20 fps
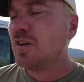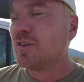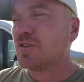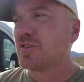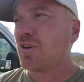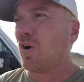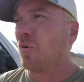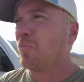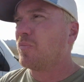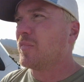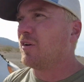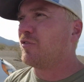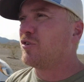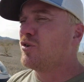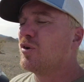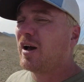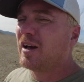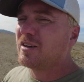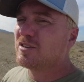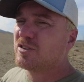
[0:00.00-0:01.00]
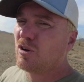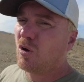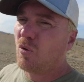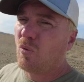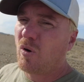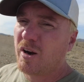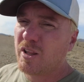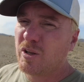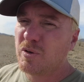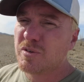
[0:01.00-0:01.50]
So if you guys
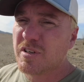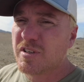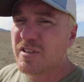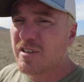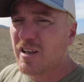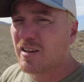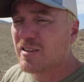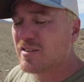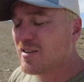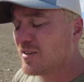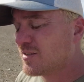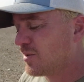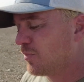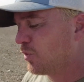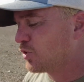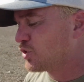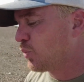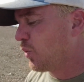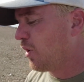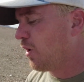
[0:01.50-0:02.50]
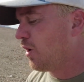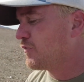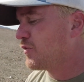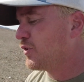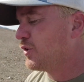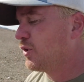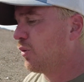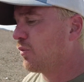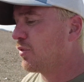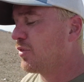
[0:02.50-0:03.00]
don't want to use a sink system as well,
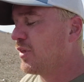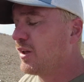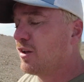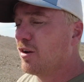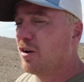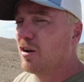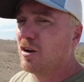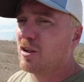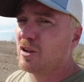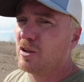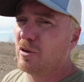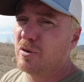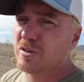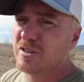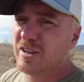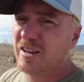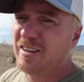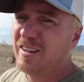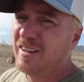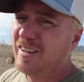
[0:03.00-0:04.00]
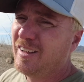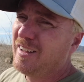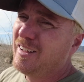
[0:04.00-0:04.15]
if you don't think you're going to use it,